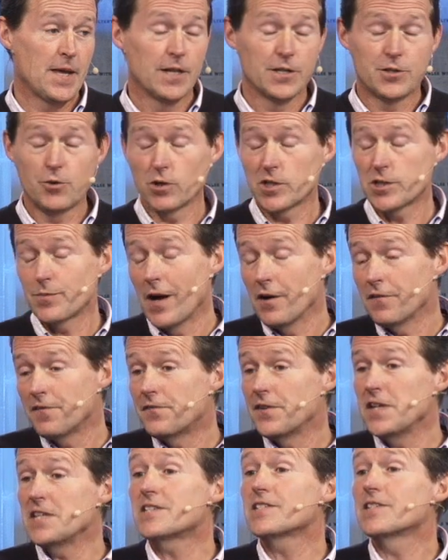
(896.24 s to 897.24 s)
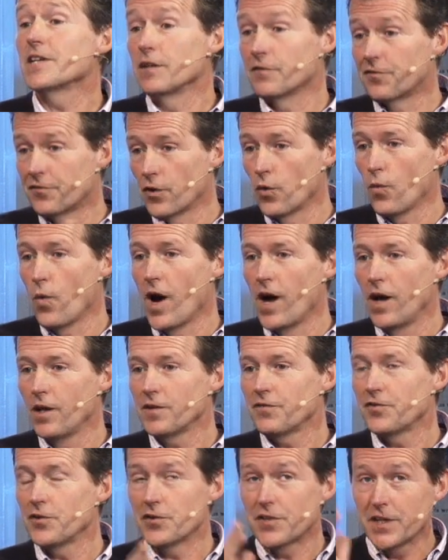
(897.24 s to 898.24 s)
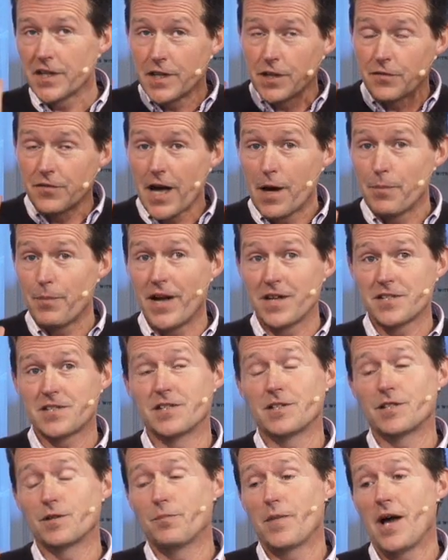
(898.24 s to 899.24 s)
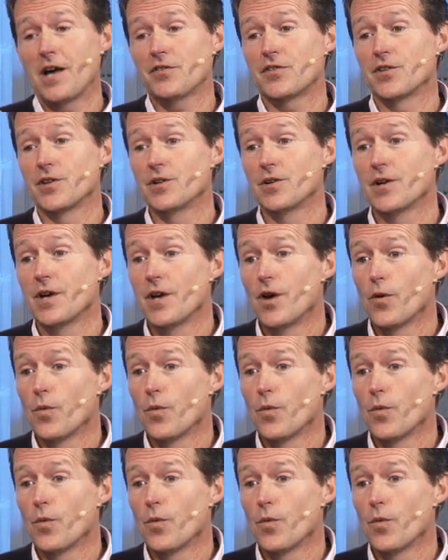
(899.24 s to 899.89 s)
He talks about feasting for a while, if you're thinking of that passage in Matthew.